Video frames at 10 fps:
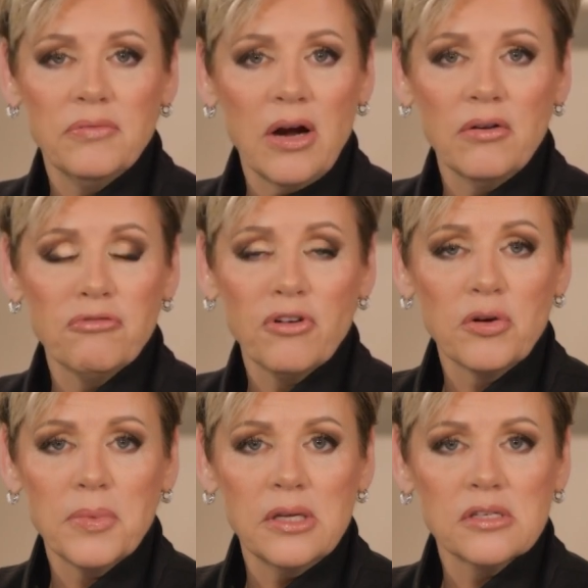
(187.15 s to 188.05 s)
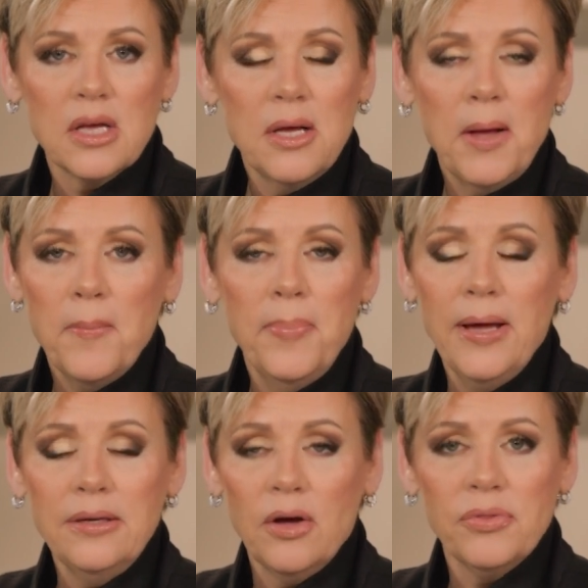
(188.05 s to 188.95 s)
of our infirmities. Right.
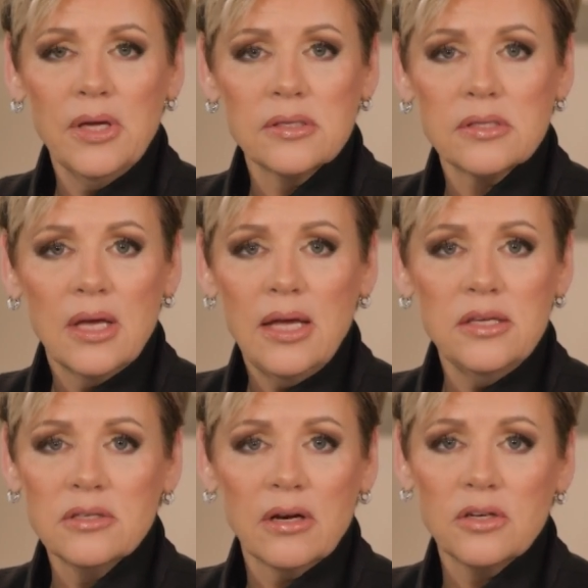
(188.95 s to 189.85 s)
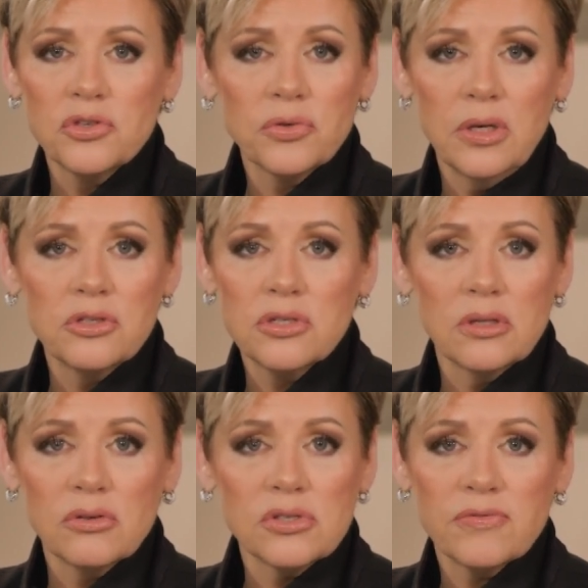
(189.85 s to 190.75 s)
But know this, he's not entrenched
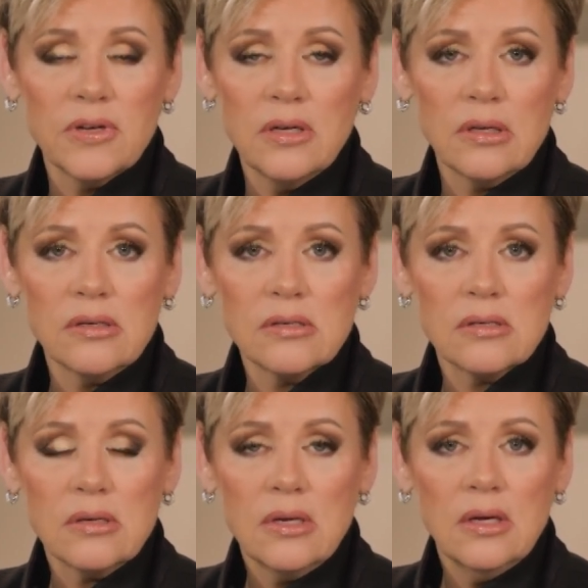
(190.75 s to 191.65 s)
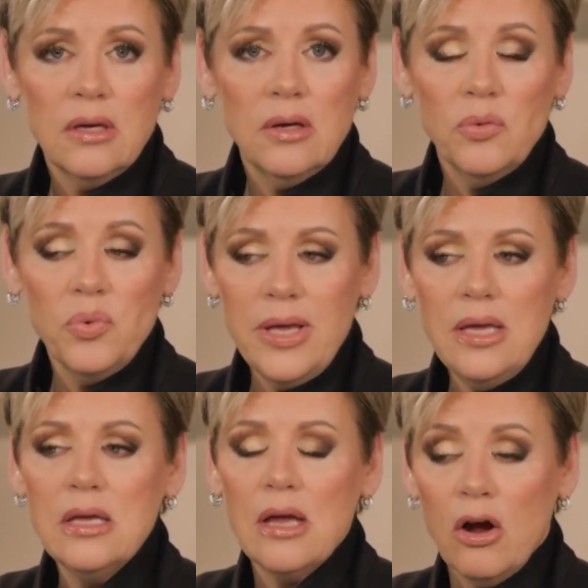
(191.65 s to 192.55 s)
in those feelings. Amen.
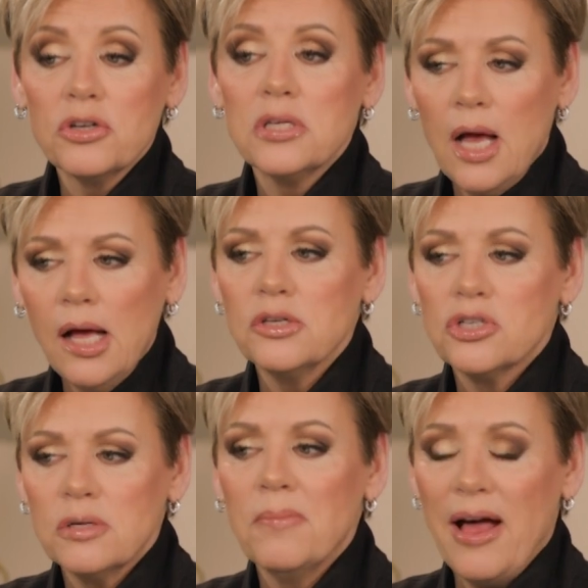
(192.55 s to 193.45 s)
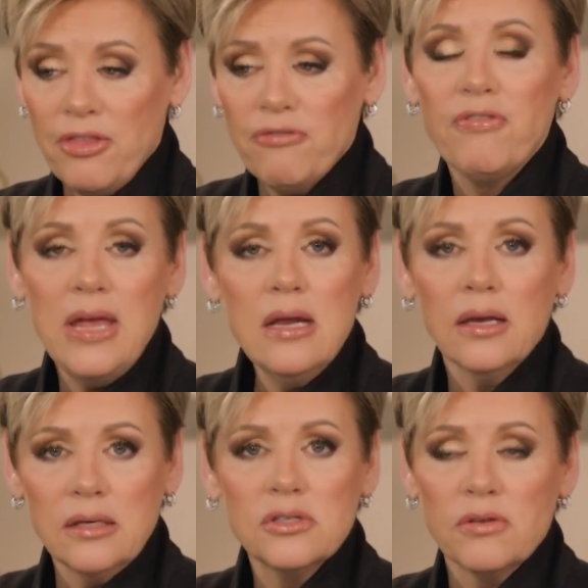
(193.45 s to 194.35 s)
We are touched by the
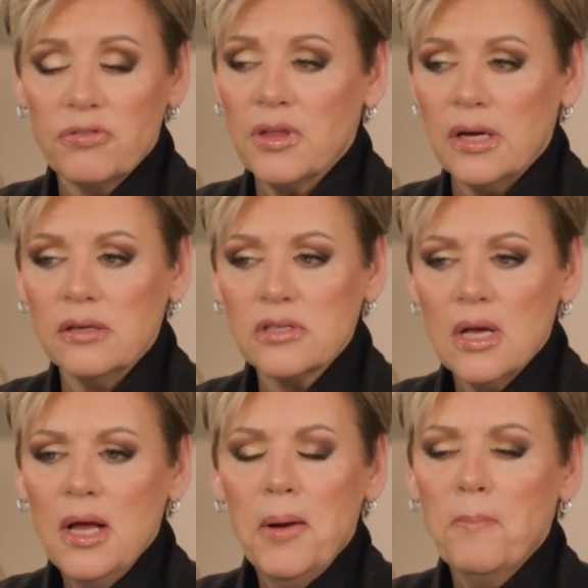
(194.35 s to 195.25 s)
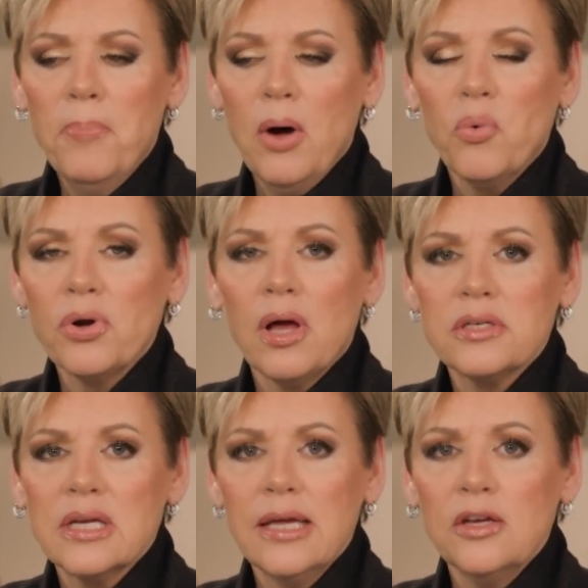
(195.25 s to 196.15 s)
feelings of things, but we're
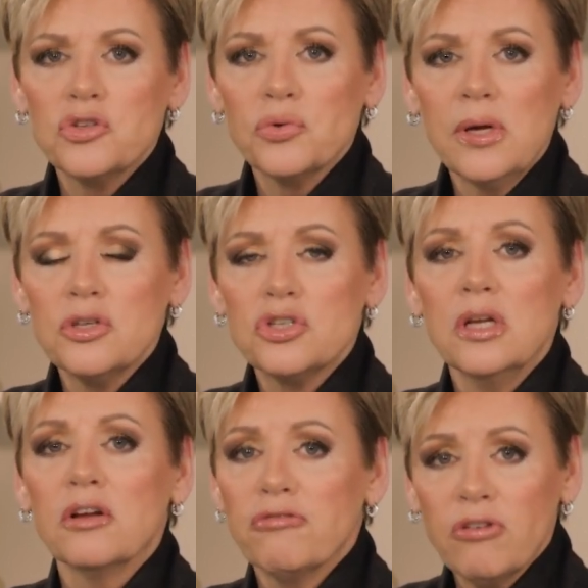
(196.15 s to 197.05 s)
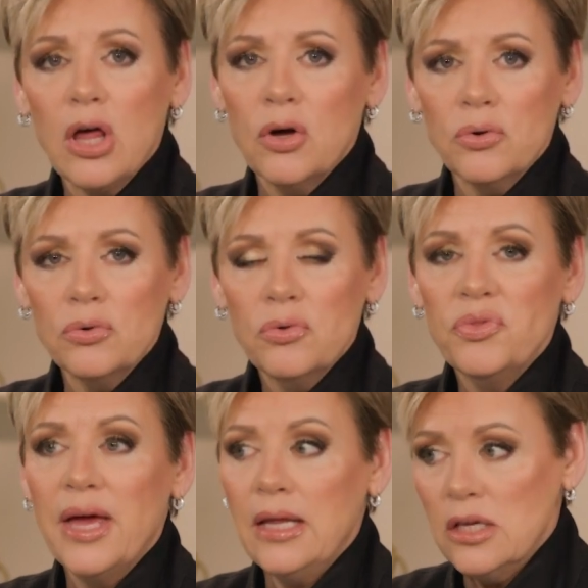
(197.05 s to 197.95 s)
not to get entrenched in a flow
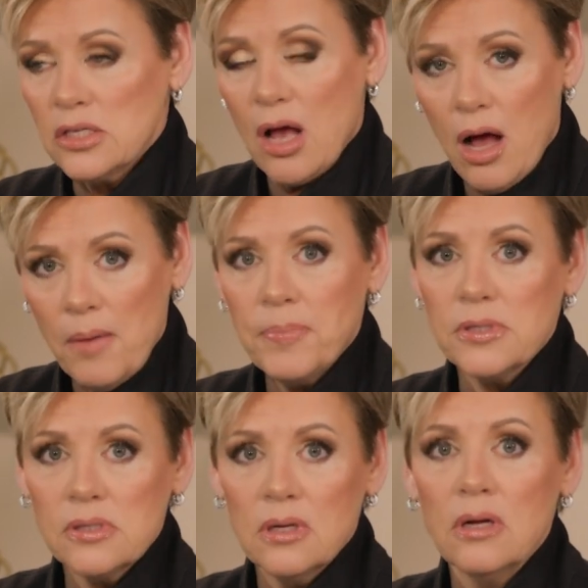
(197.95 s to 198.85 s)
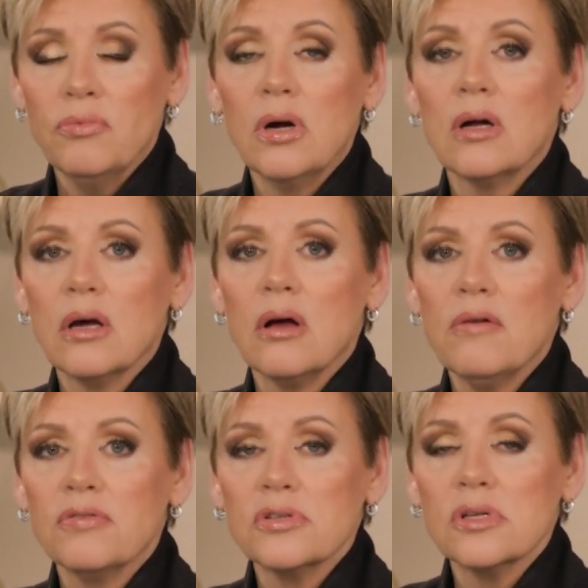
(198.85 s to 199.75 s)
that is opposite of what God
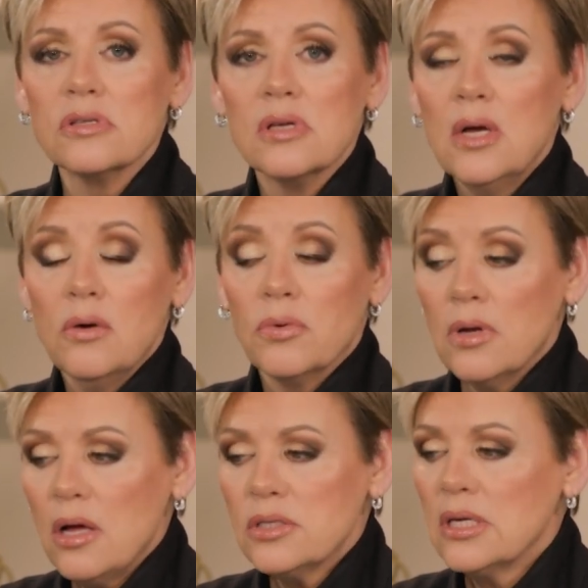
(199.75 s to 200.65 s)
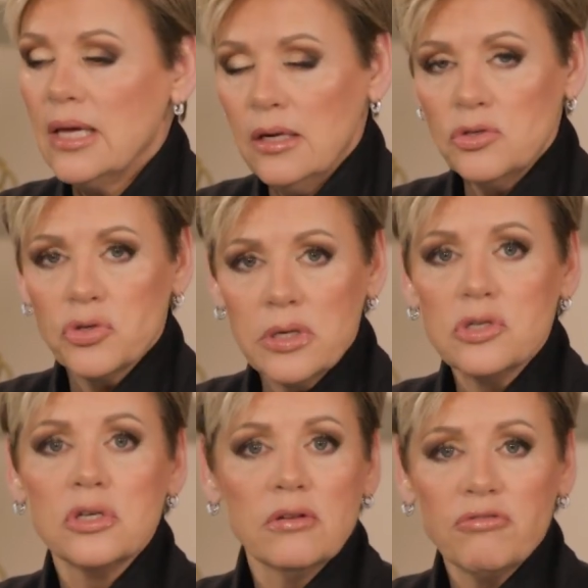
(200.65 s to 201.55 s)
offers us. Yes. We're not to get
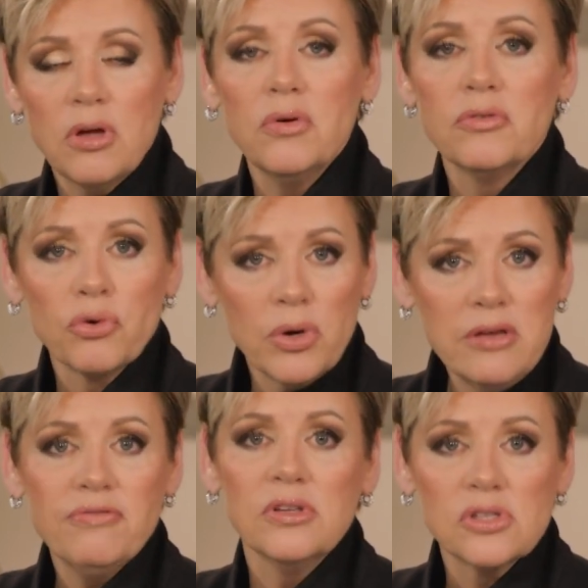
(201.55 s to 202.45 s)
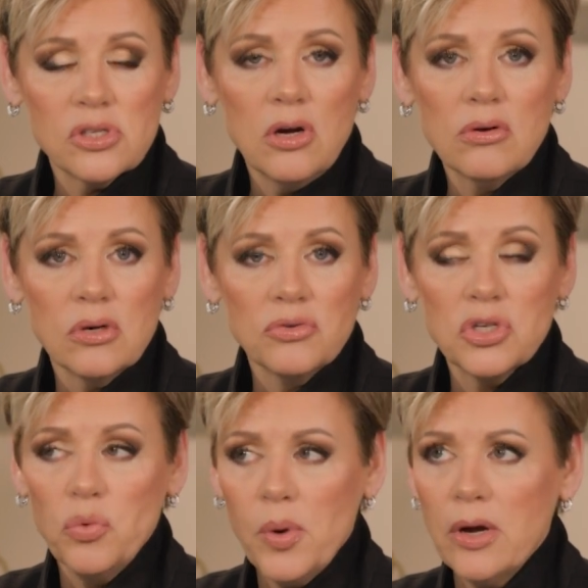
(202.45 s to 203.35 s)
entrenched in a flow of grief and sorrow
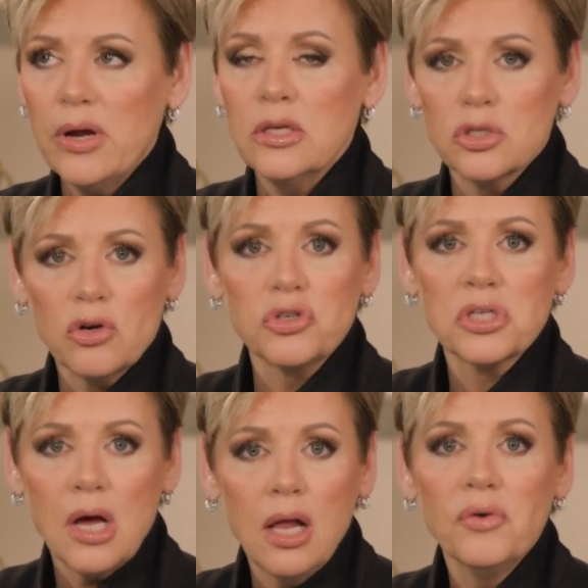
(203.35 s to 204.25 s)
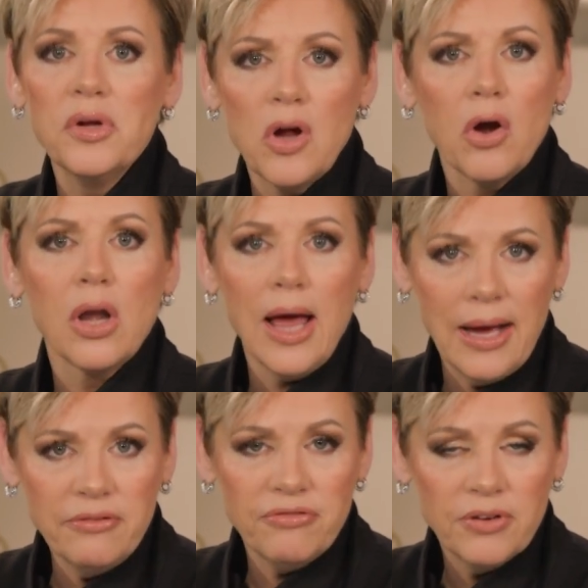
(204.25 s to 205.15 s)
to where it starts coloring our
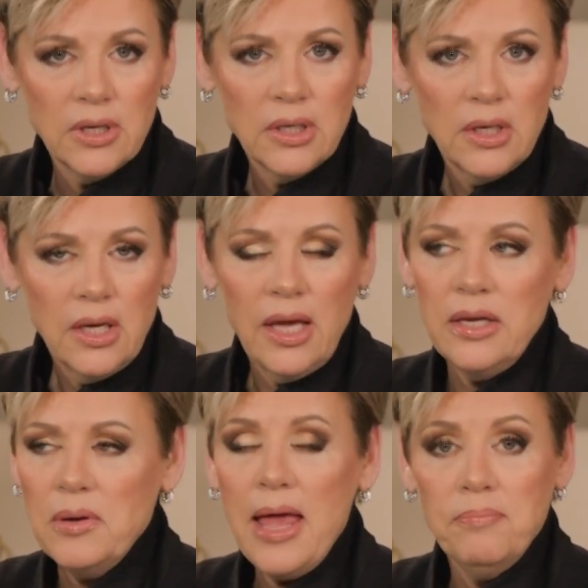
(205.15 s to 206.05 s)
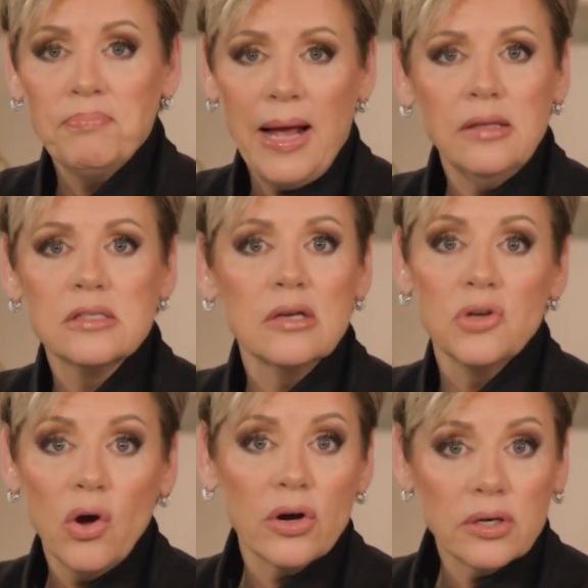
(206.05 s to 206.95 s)
life and, and paints it
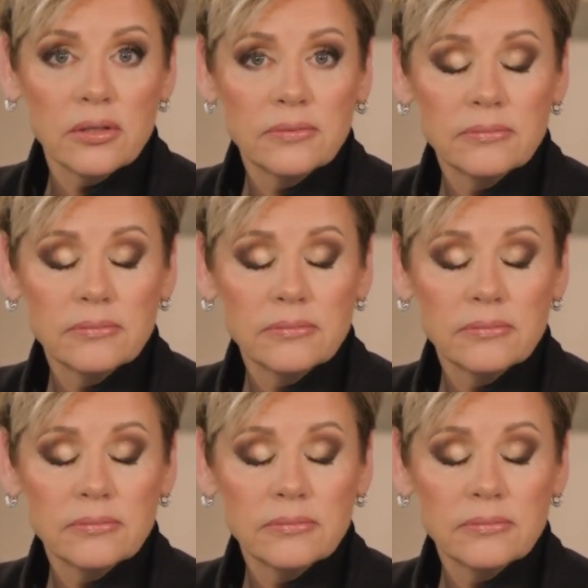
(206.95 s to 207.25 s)
dark.